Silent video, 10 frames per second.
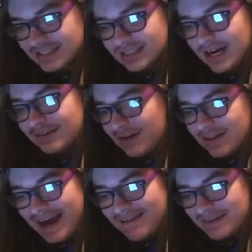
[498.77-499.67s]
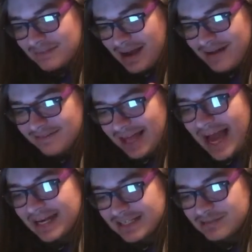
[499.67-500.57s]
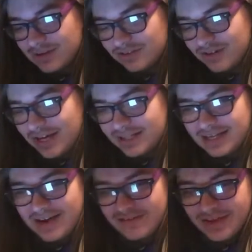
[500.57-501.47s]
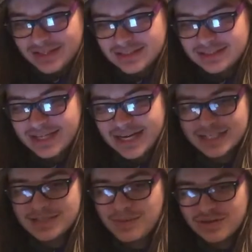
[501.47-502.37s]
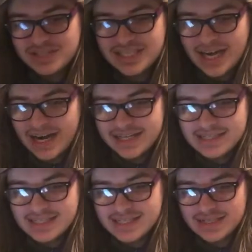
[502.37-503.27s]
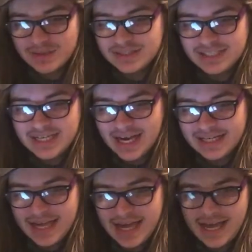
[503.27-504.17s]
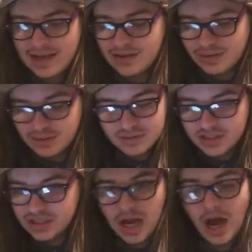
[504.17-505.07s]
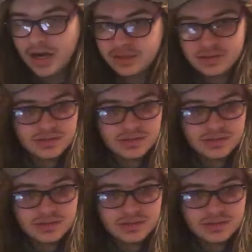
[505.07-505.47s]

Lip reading: I'd rather have them have that and spelled right than have like dick spelled D-I-C or D-I-K or cock